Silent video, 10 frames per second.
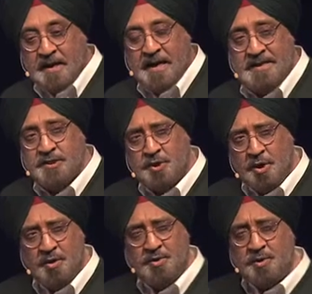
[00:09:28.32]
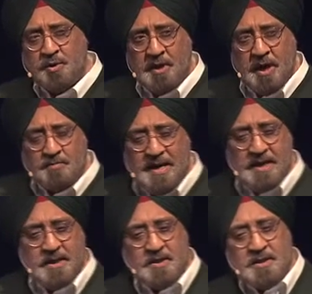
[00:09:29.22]
I saw, you know, how
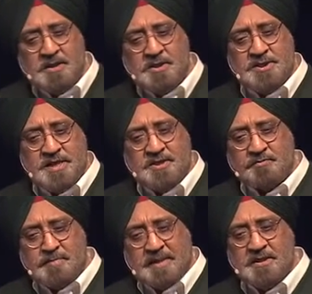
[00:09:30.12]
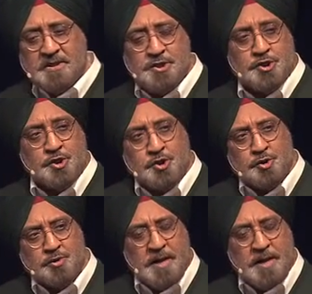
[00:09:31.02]
my set of mothers stood